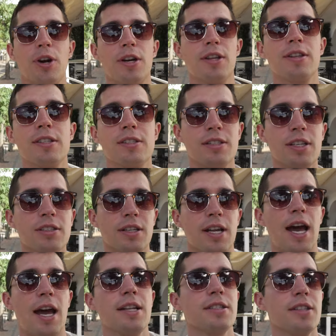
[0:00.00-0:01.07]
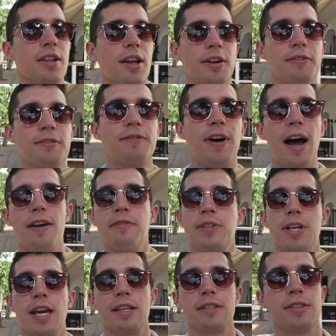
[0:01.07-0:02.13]
already, this season ends in like
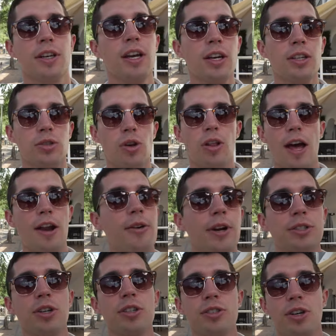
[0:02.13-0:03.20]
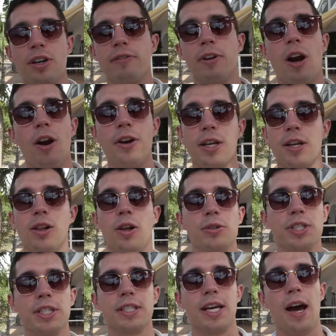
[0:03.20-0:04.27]
5 days. So a lot of restaurants are even already
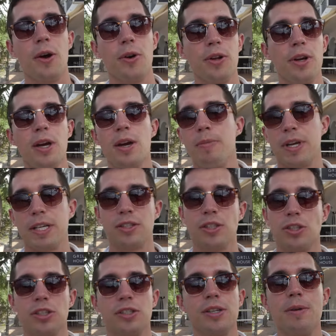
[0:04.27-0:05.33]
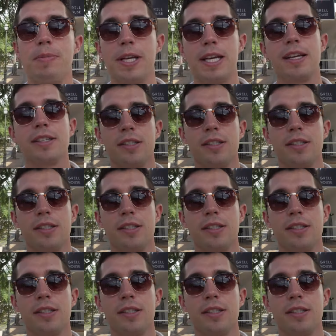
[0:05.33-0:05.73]
closing down because there just simply